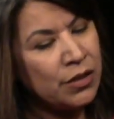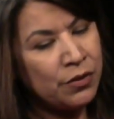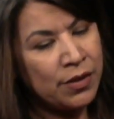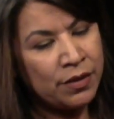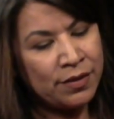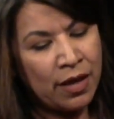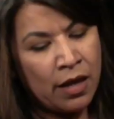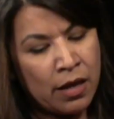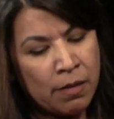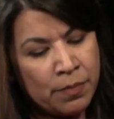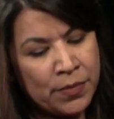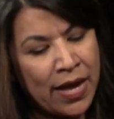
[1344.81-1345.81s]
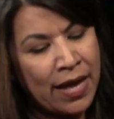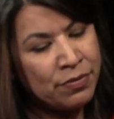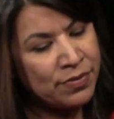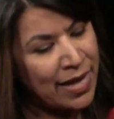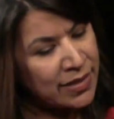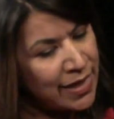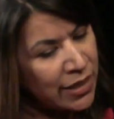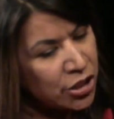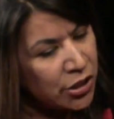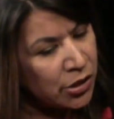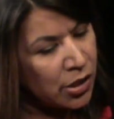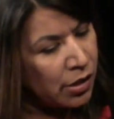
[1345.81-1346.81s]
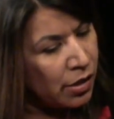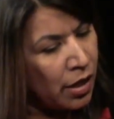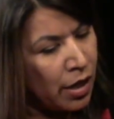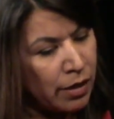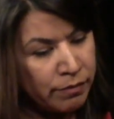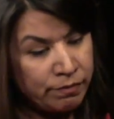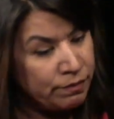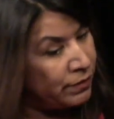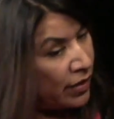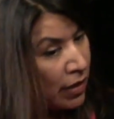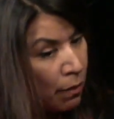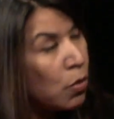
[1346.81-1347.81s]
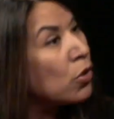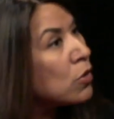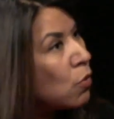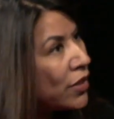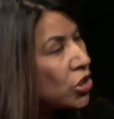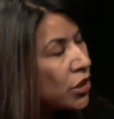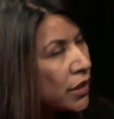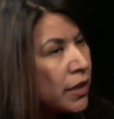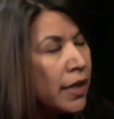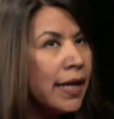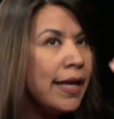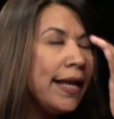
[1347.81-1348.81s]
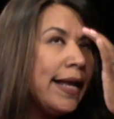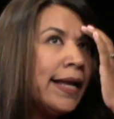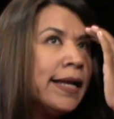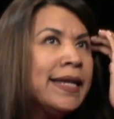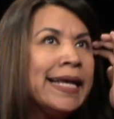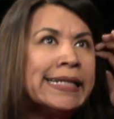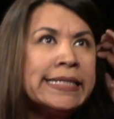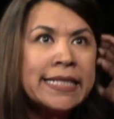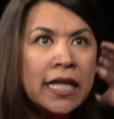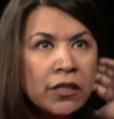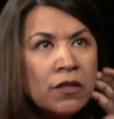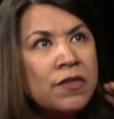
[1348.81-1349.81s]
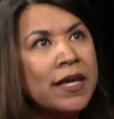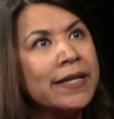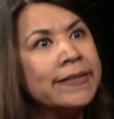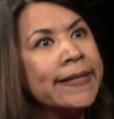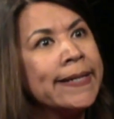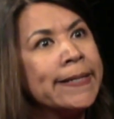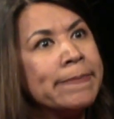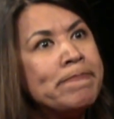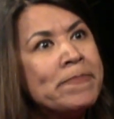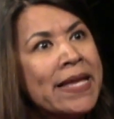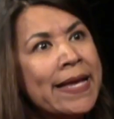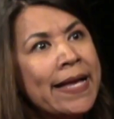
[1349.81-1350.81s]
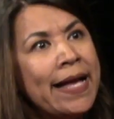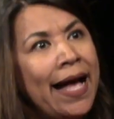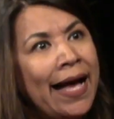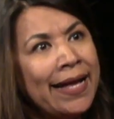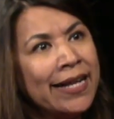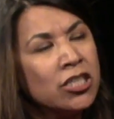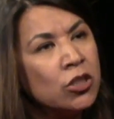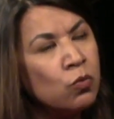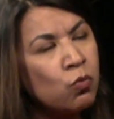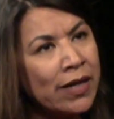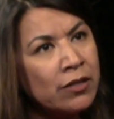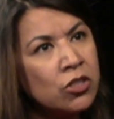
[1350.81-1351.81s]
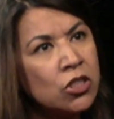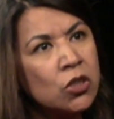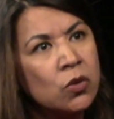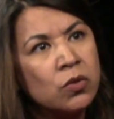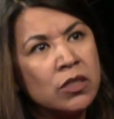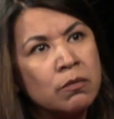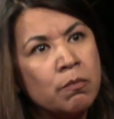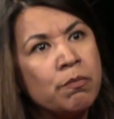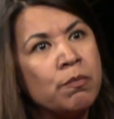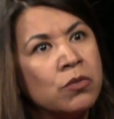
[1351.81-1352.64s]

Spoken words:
You know, and that's actually an important question. And I can tell you that I actually went to this.